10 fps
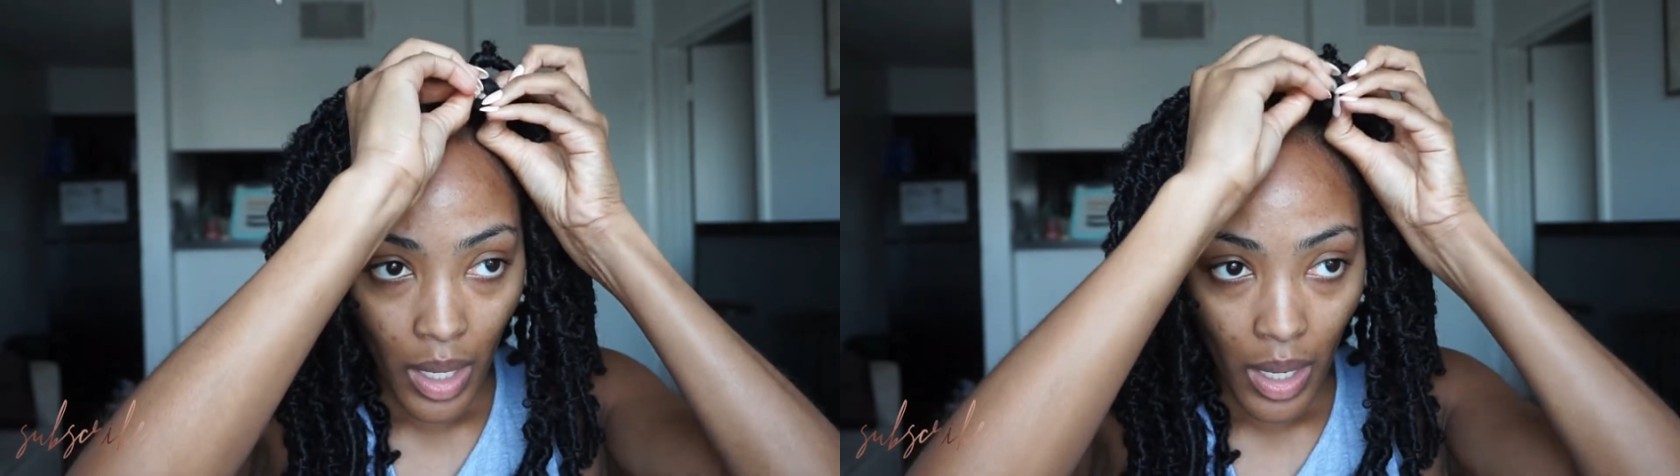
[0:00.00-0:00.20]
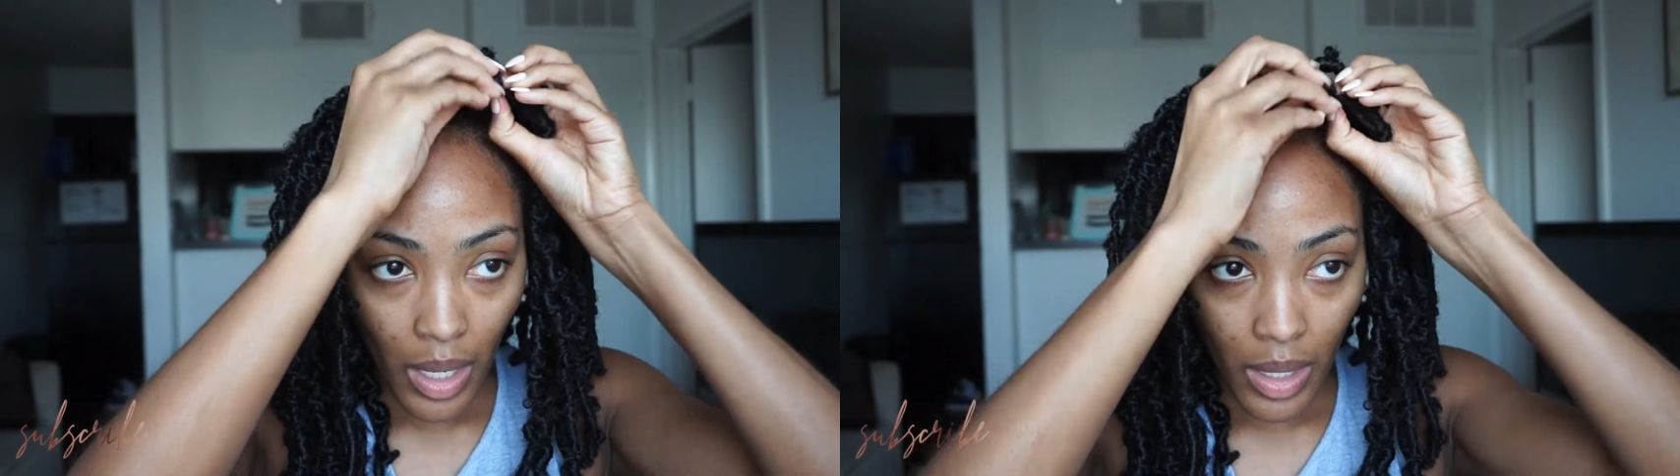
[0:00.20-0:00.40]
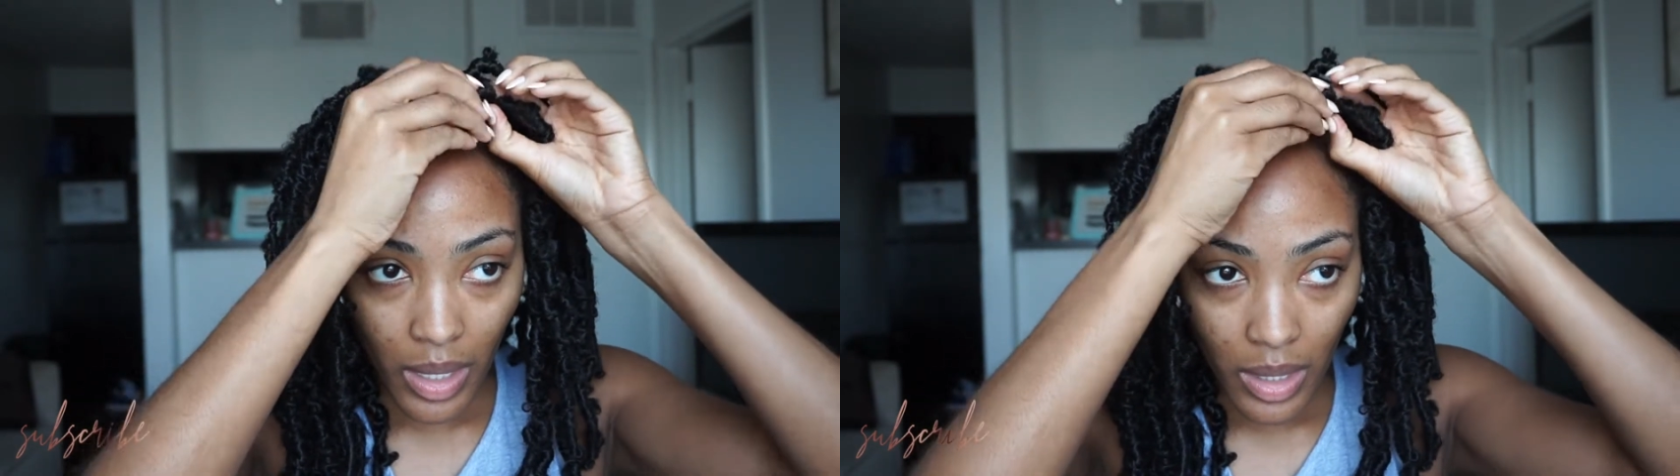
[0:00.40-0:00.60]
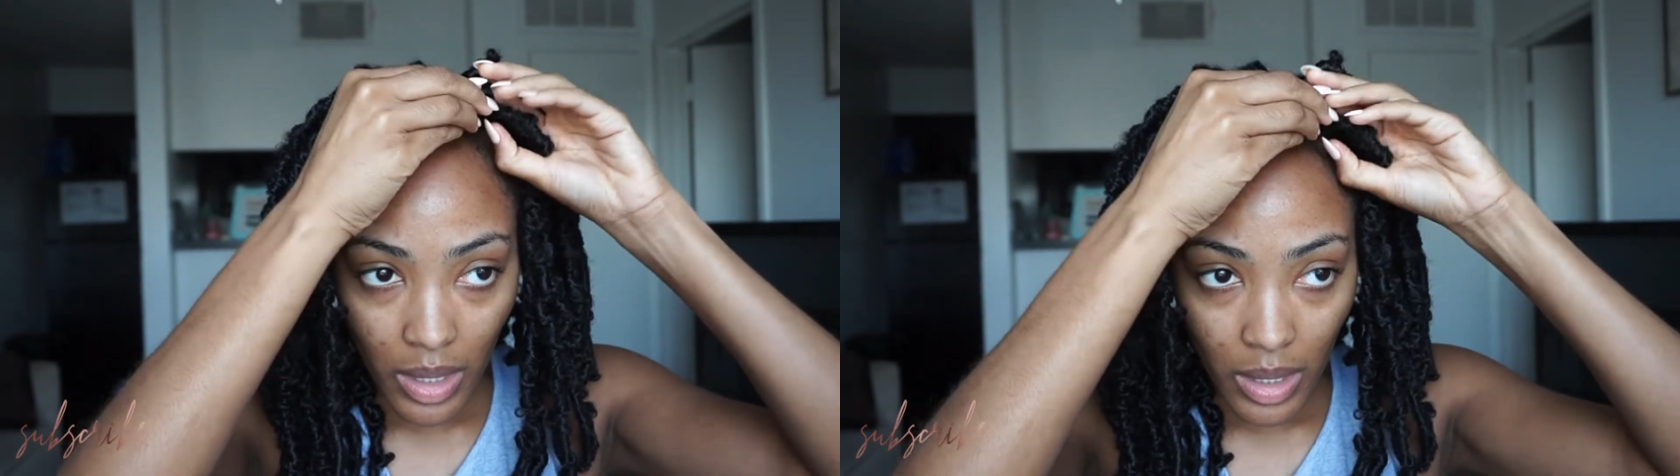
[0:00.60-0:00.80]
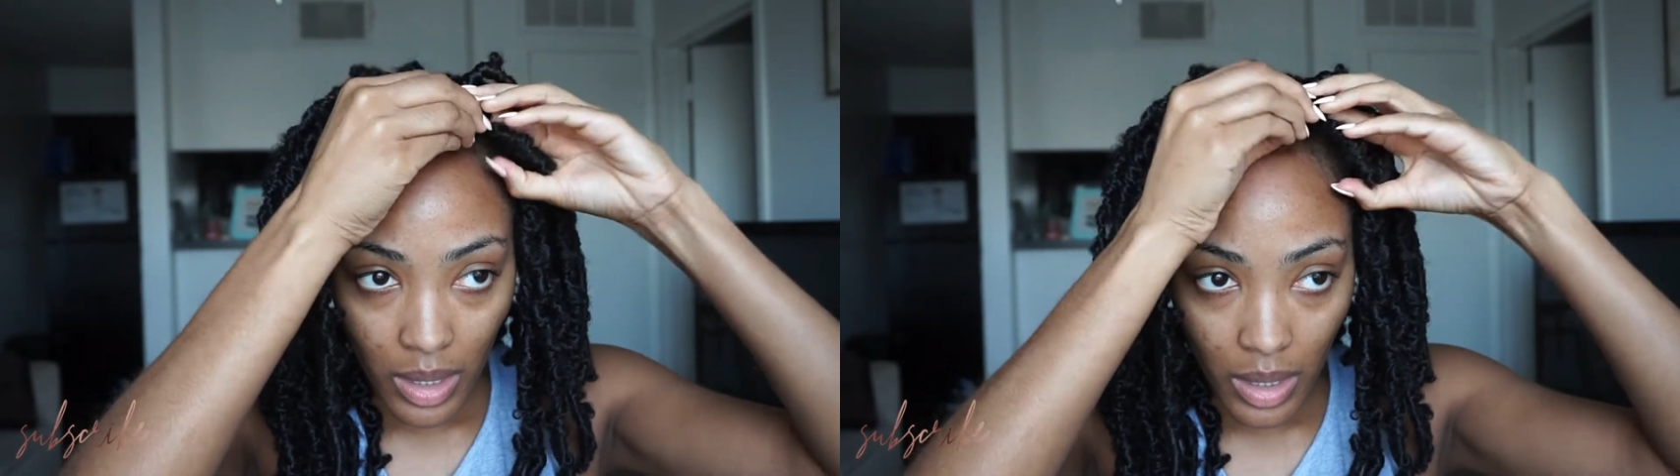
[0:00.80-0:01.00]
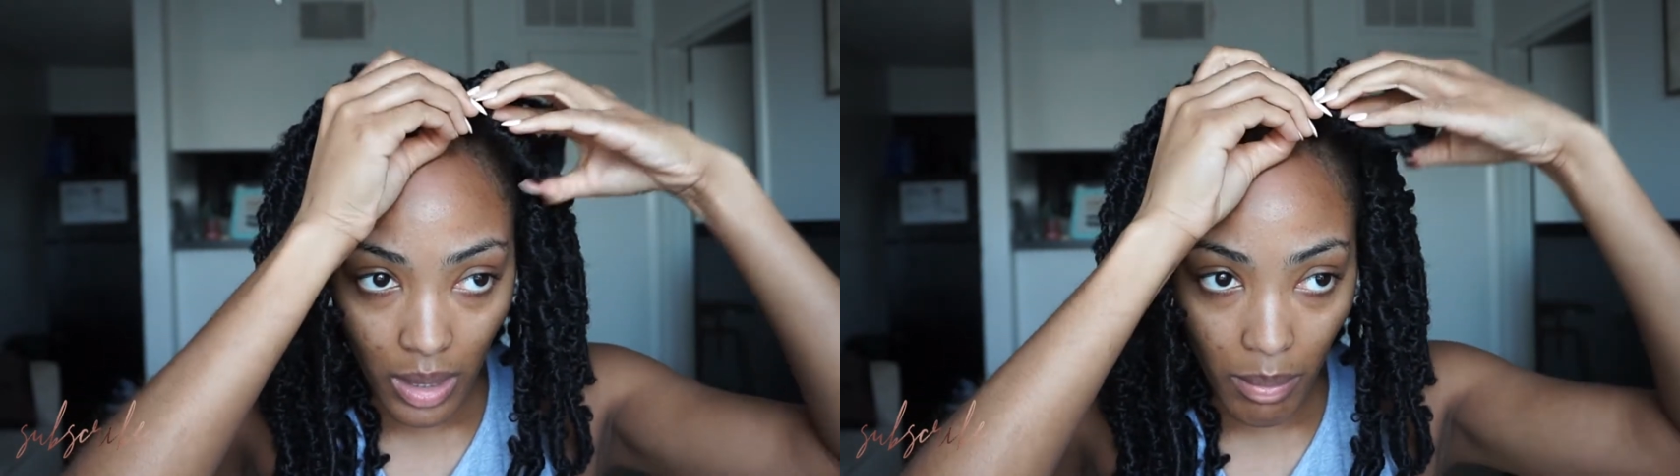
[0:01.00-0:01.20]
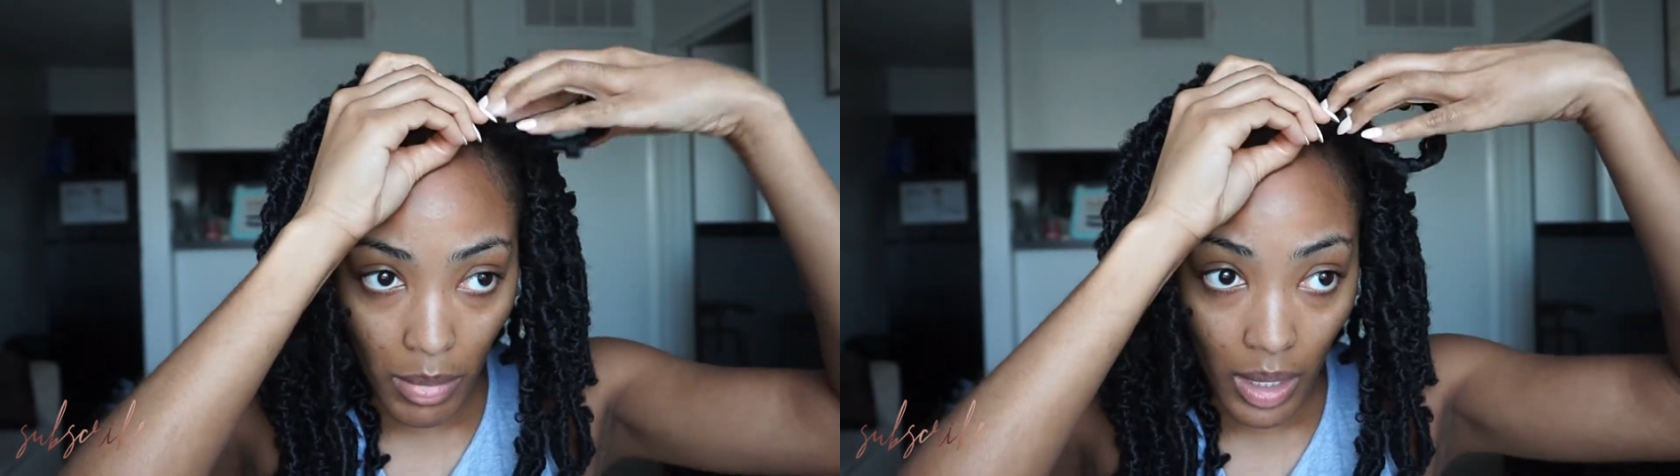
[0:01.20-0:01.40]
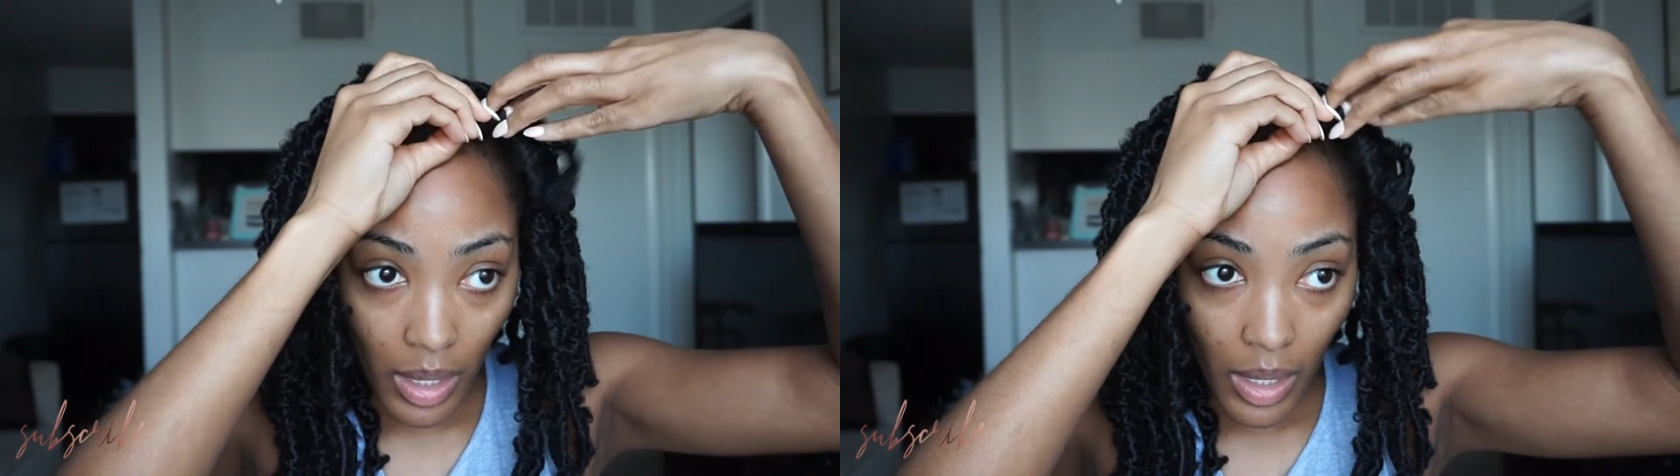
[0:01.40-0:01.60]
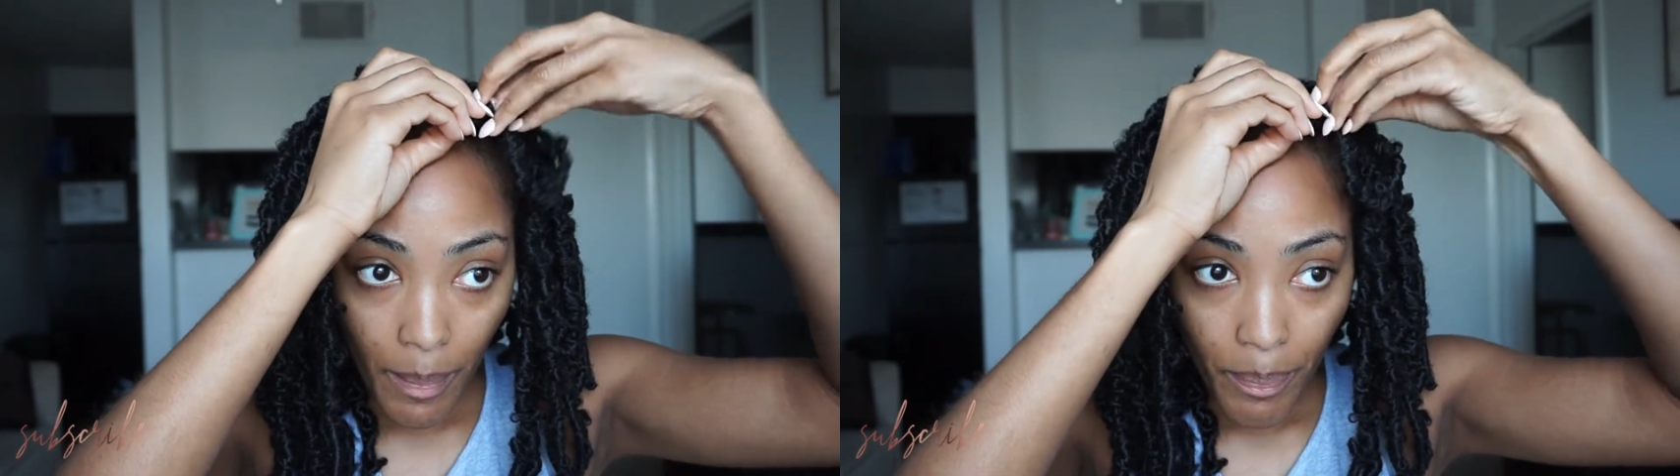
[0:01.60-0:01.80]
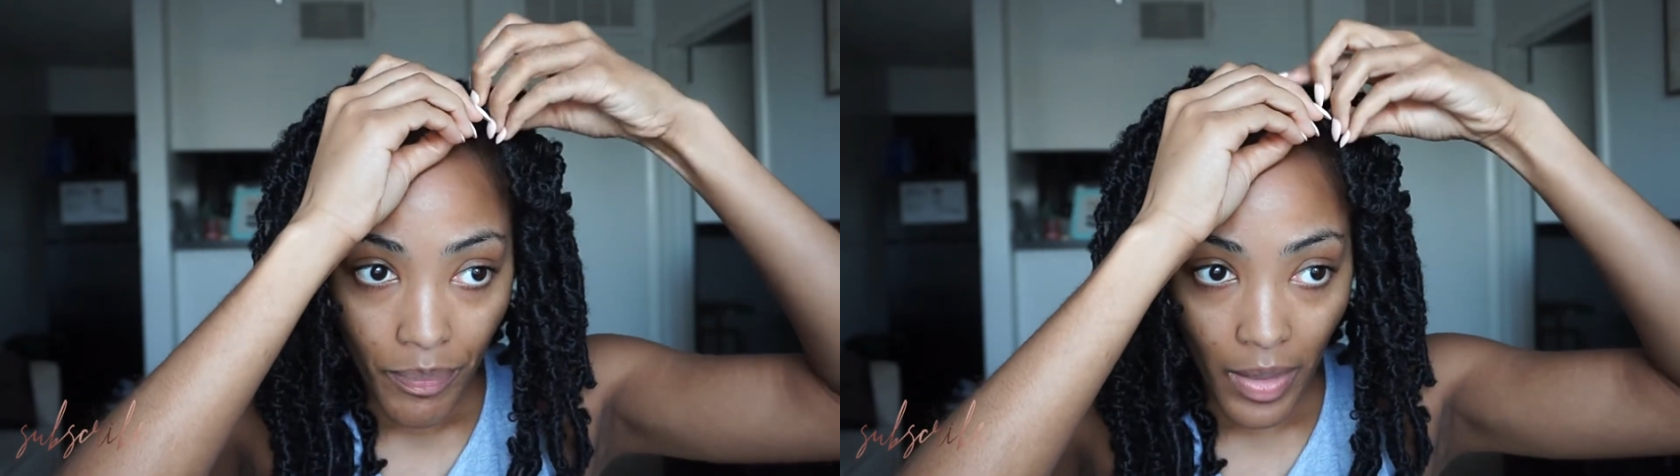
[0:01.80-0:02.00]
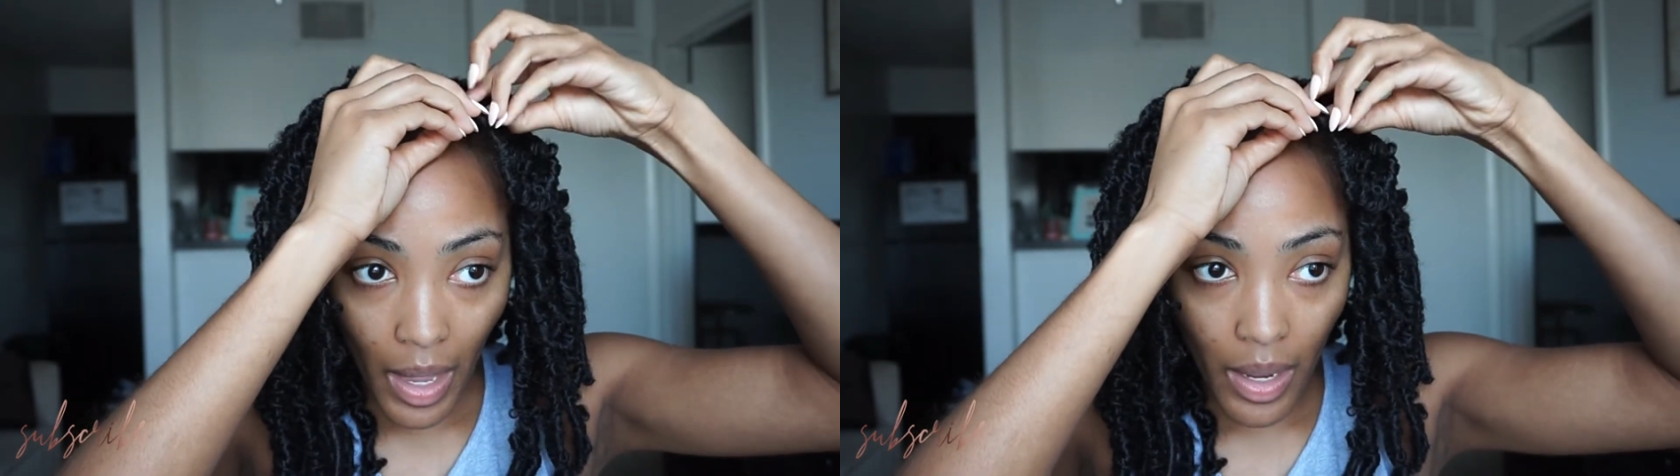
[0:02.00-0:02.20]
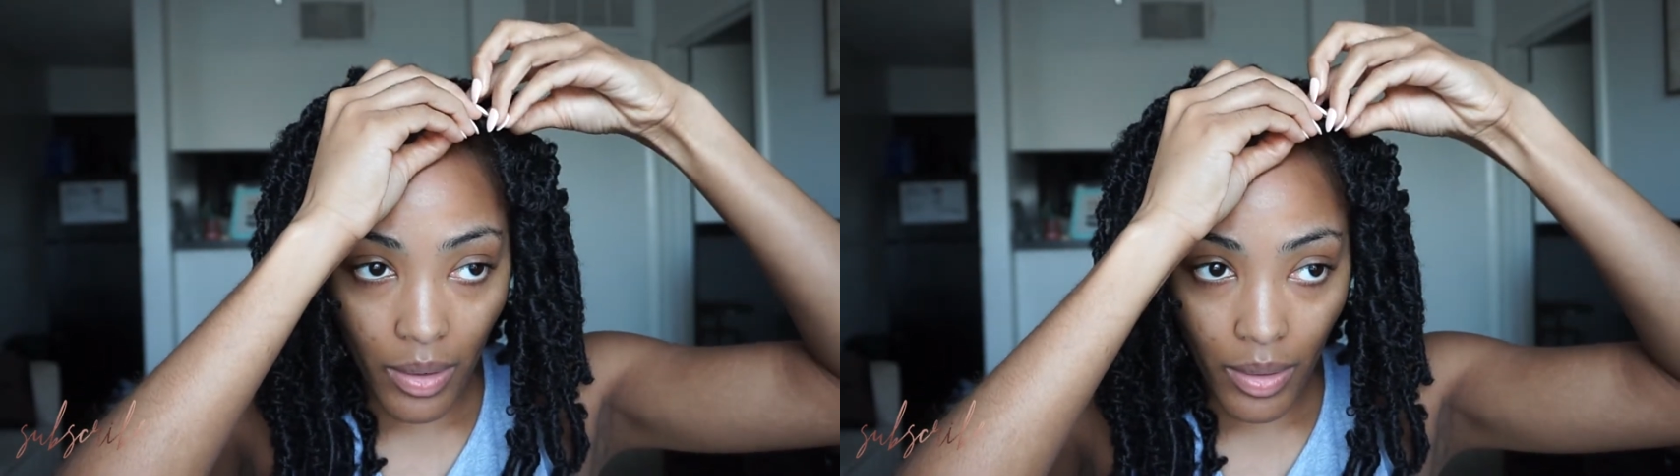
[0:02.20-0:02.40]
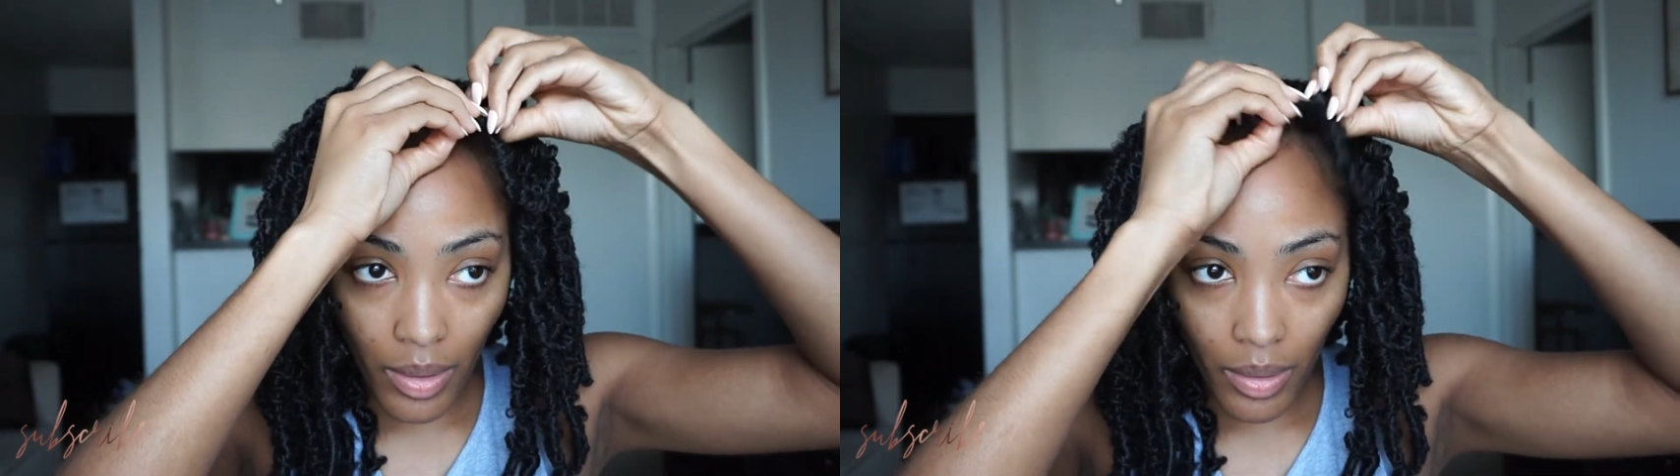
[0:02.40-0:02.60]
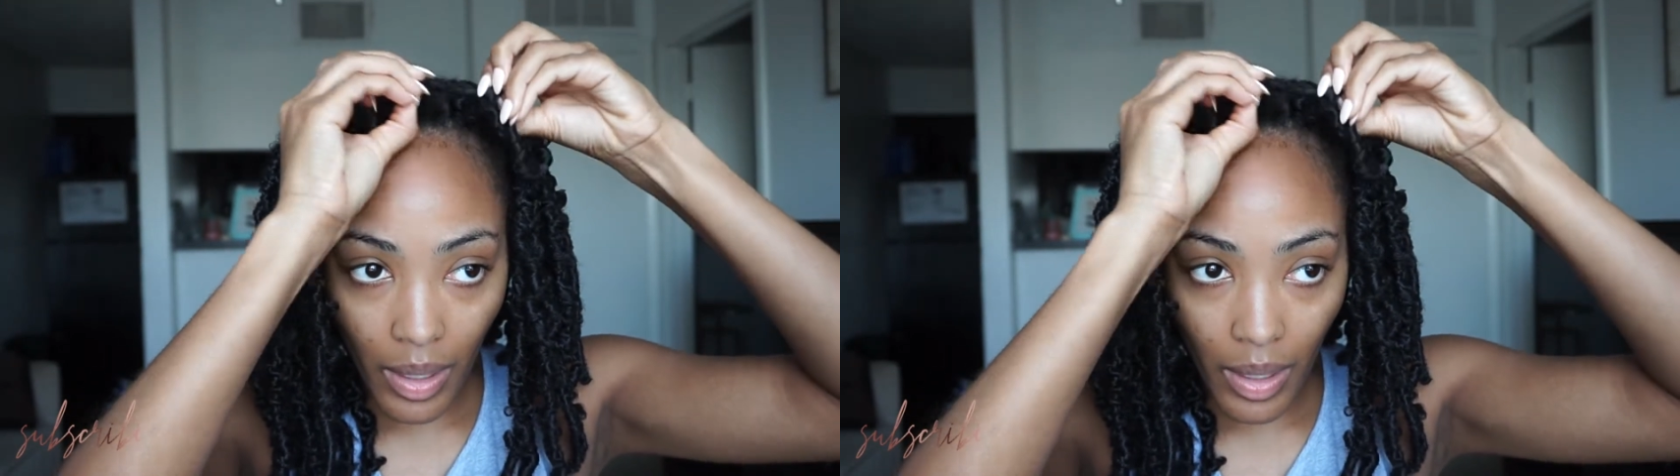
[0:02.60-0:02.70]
And this is, to me, I don't know,